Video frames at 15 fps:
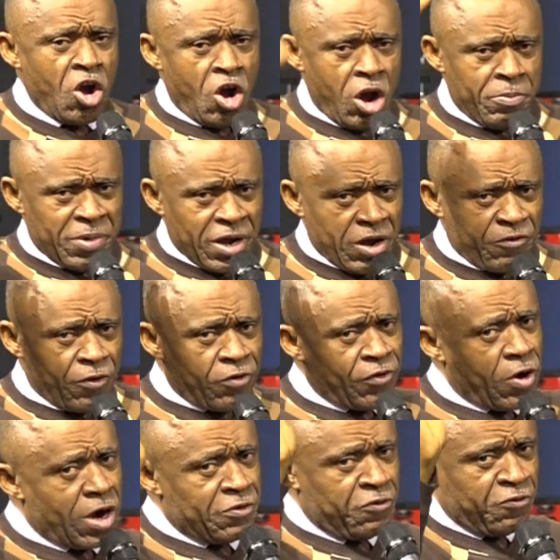On behalf of
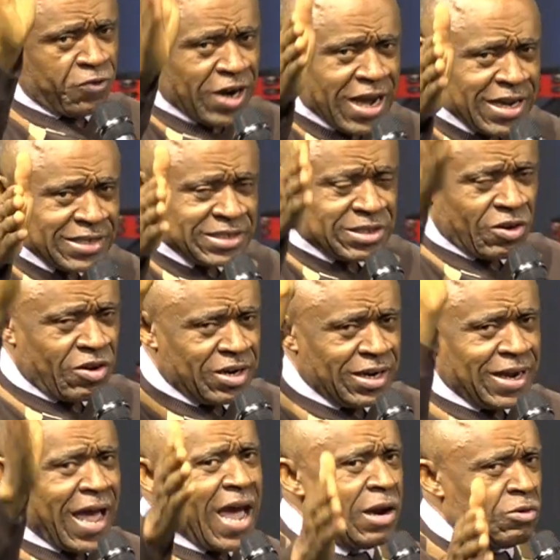our friends
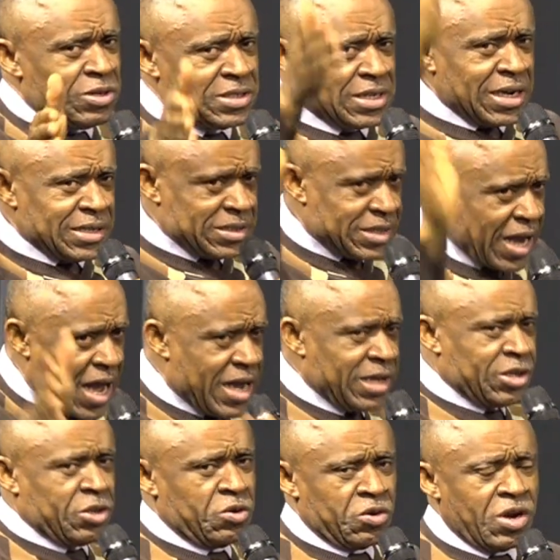online, we say
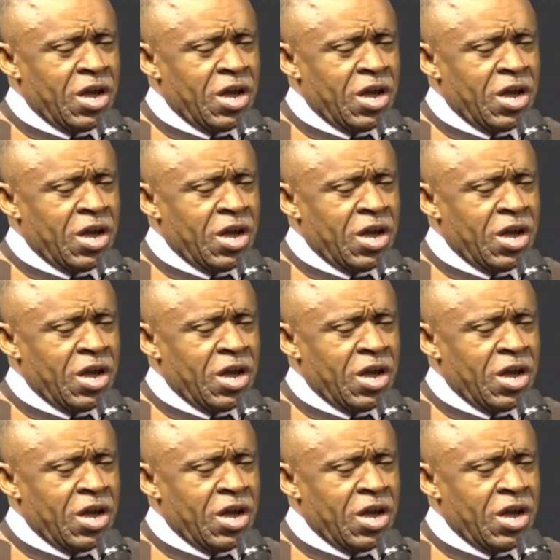thank you.